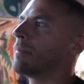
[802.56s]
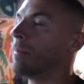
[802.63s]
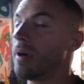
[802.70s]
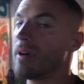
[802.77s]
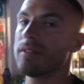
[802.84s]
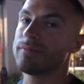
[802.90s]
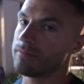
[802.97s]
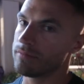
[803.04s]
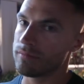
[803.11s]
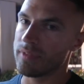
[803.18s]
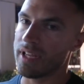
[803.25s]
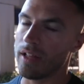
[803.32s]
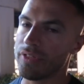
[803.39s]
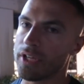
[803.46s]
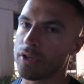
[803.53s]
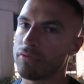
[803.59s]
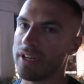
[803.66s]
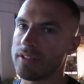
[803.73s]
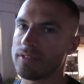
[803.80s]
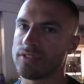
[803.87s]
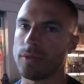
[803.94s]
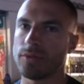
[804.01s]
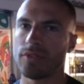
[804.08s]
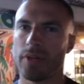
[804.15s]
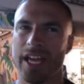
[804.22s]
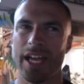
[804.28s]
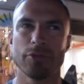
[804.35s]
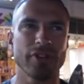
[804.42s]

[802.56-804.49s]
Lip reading: but healthy ingredients, so it's okay.